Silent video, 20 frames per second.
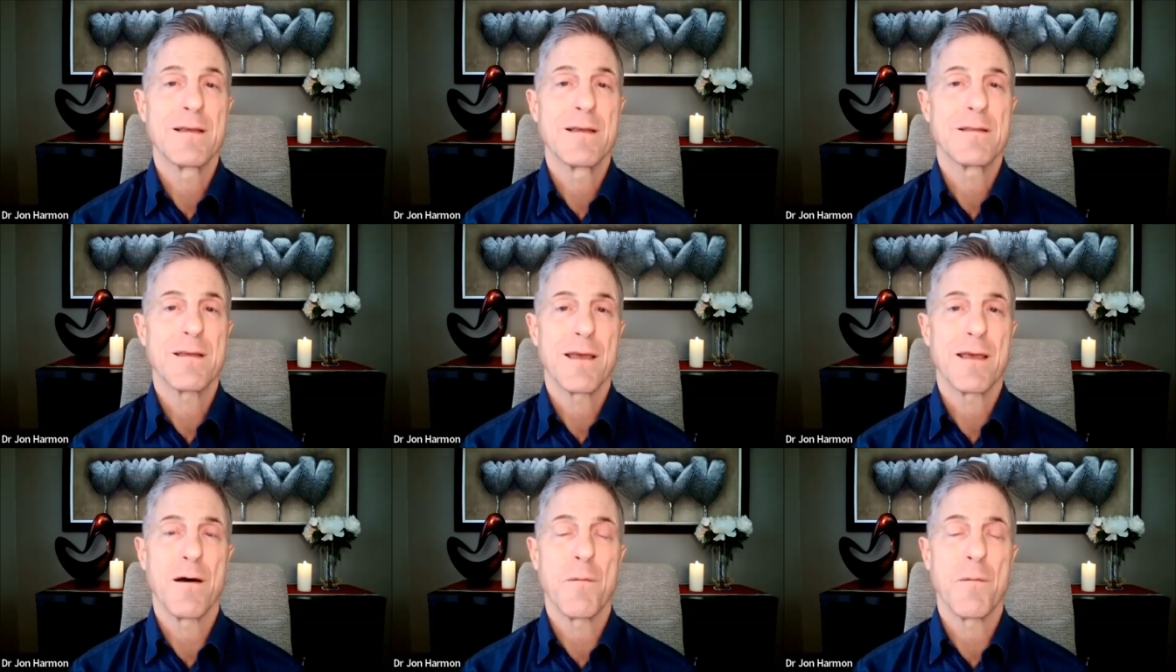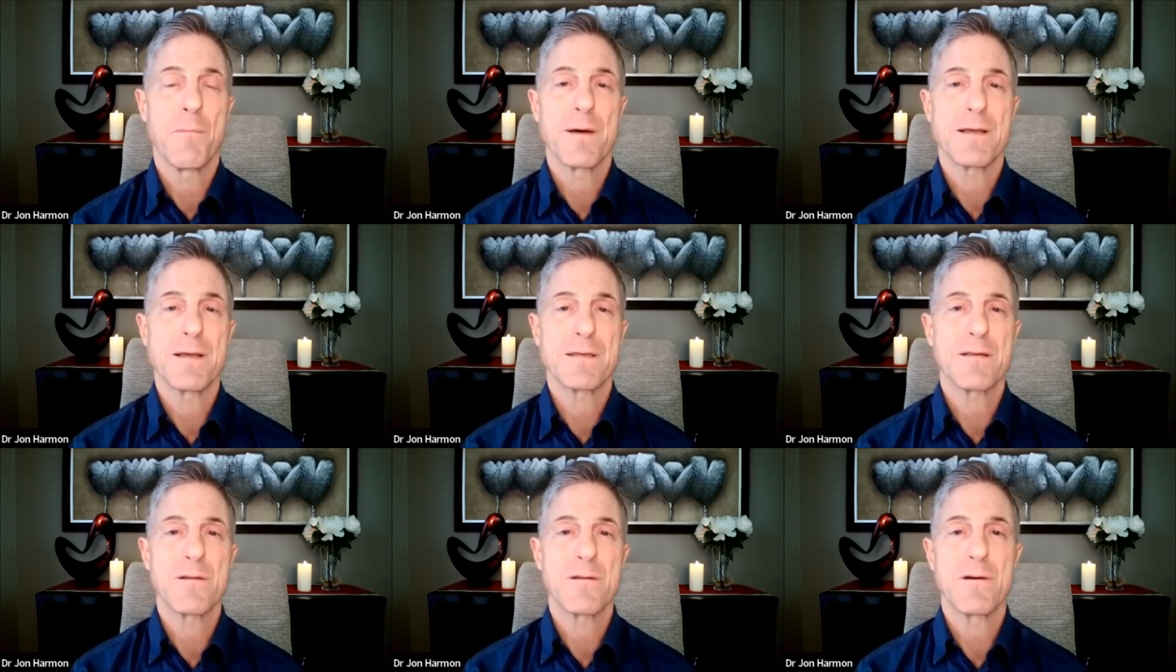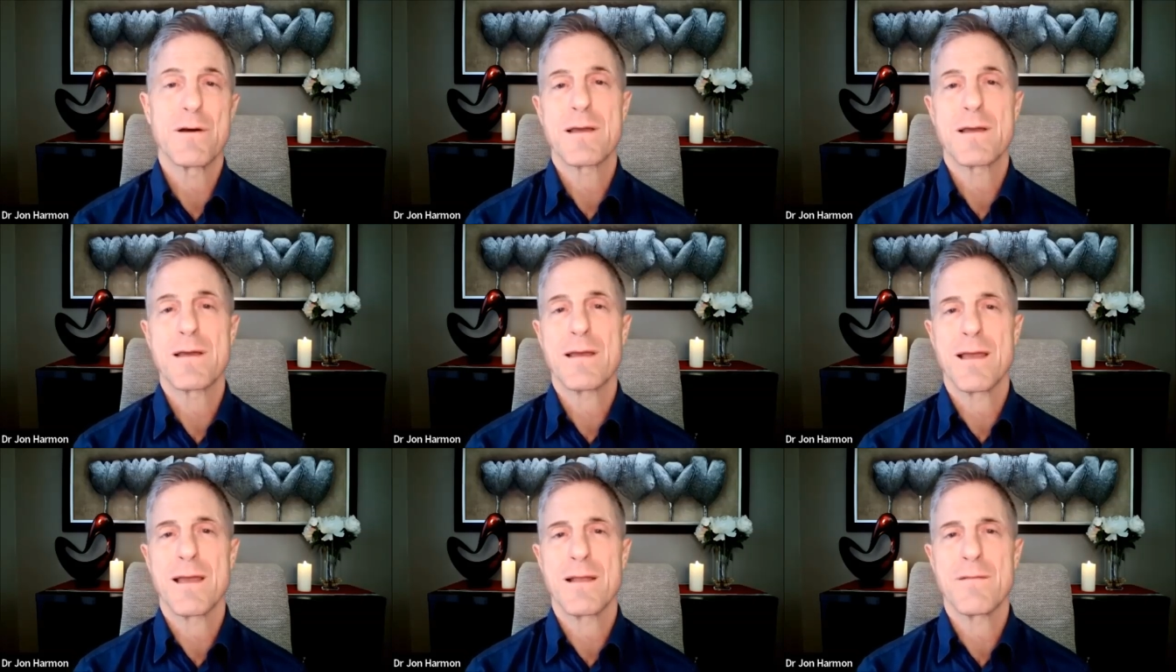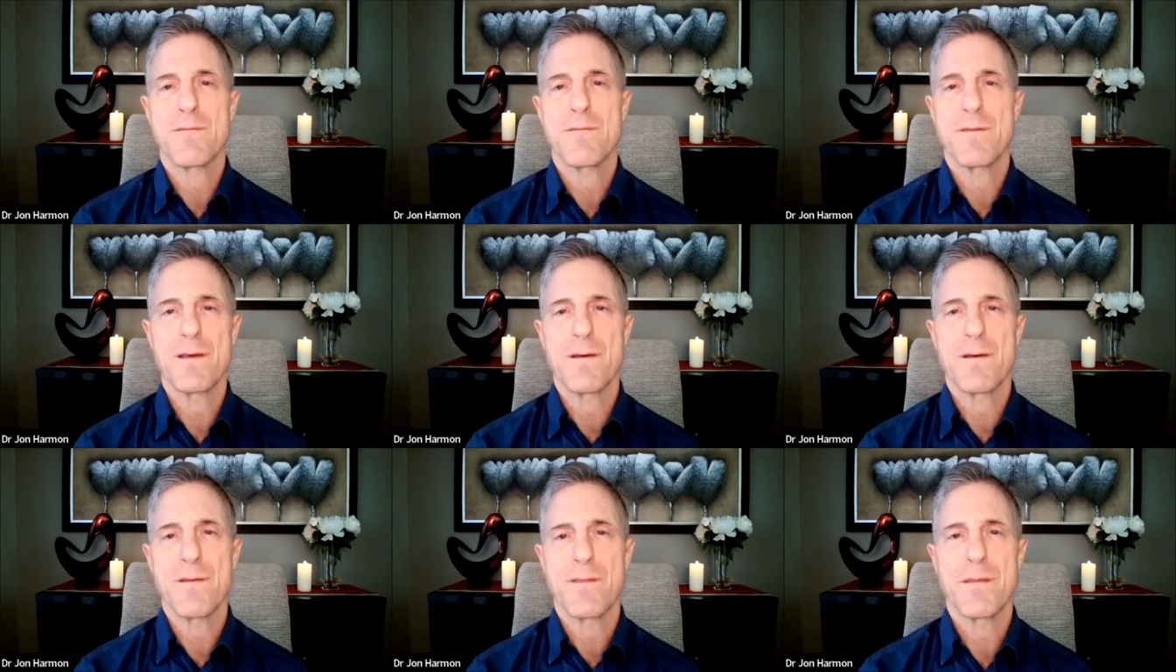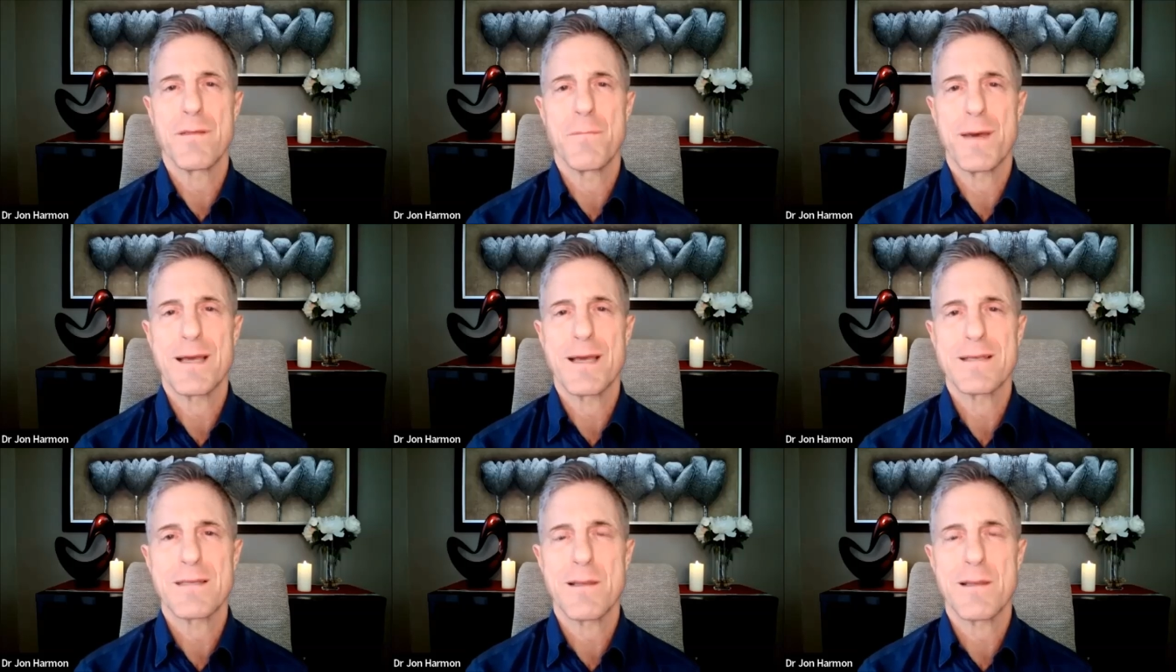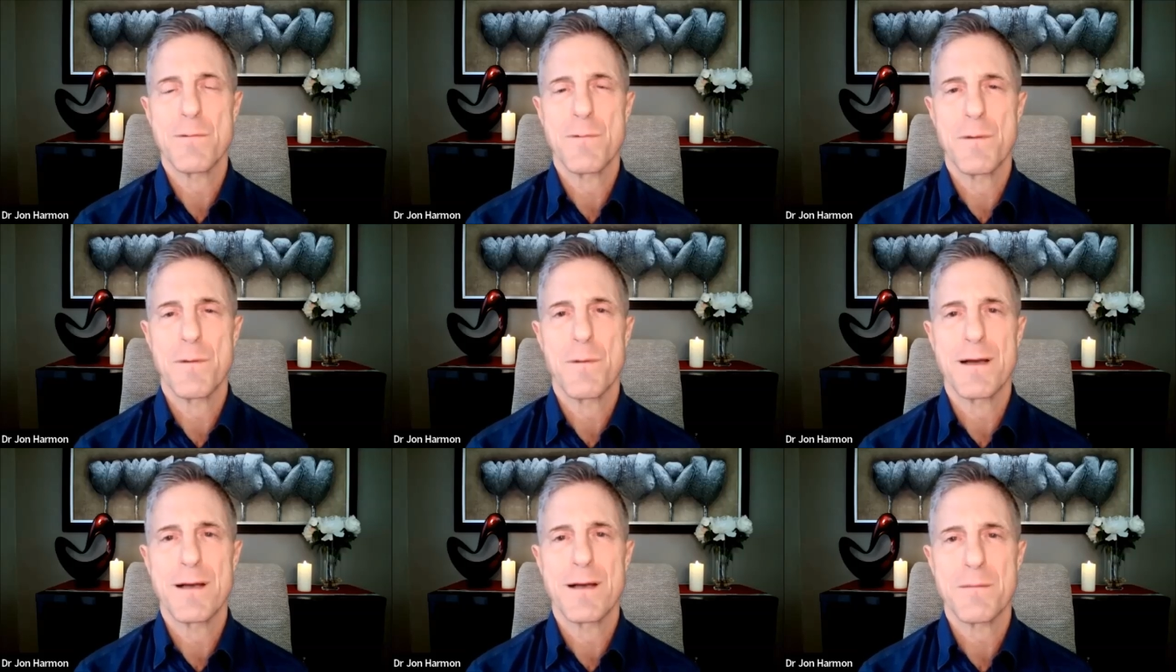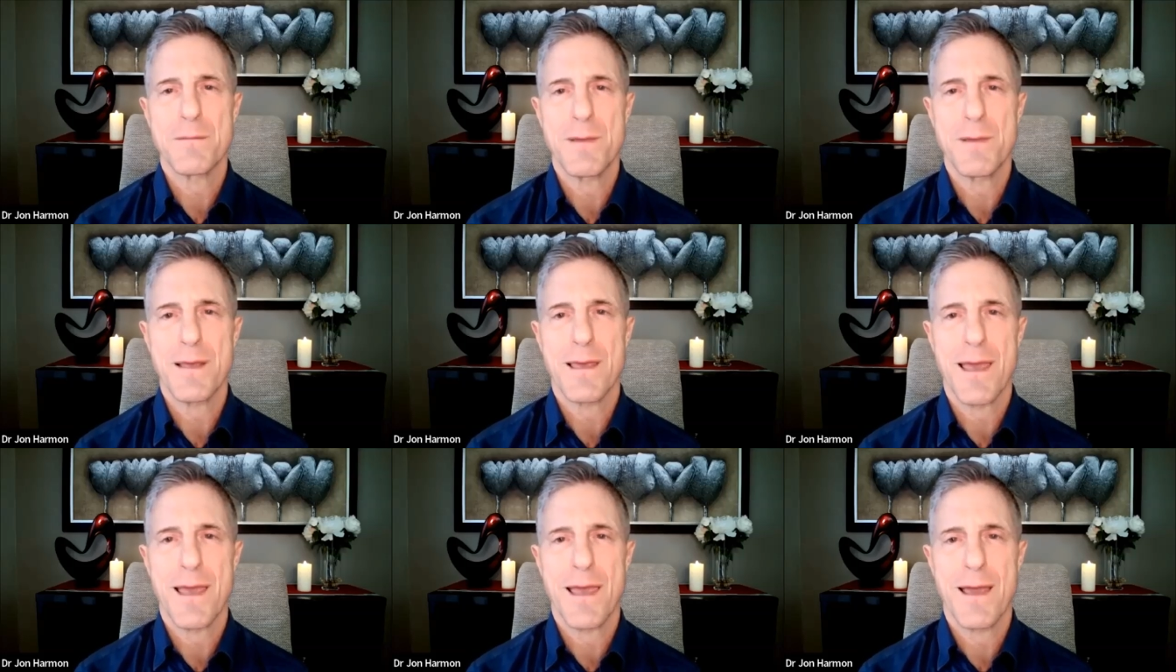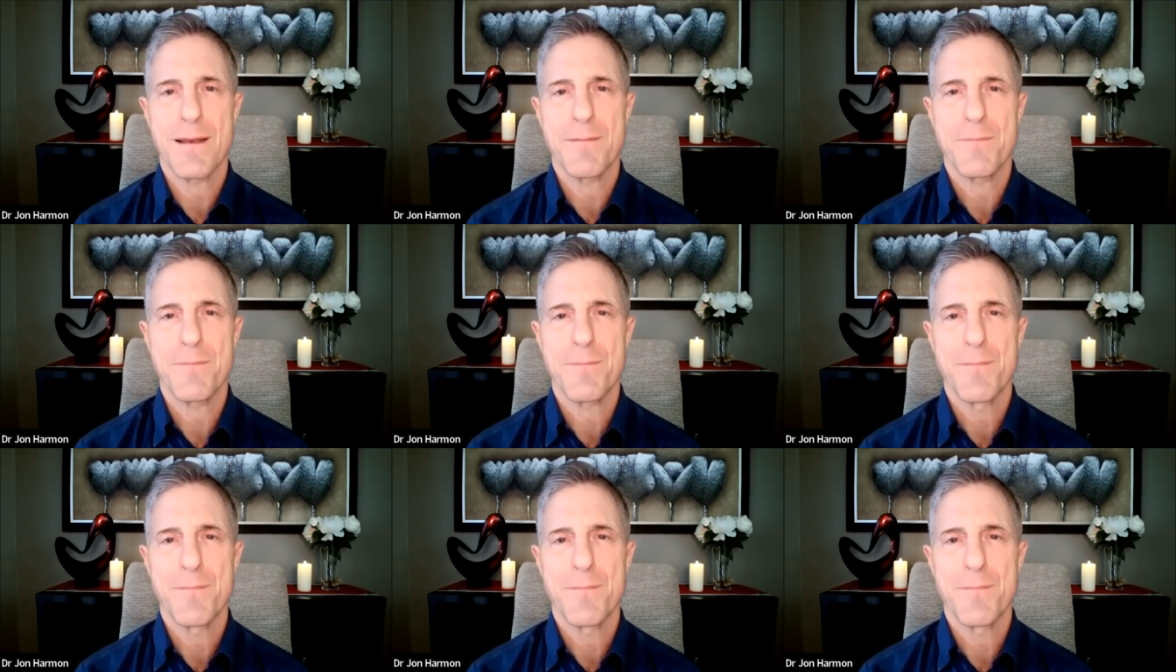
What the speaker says: to help us look and feel the best that we possibly can.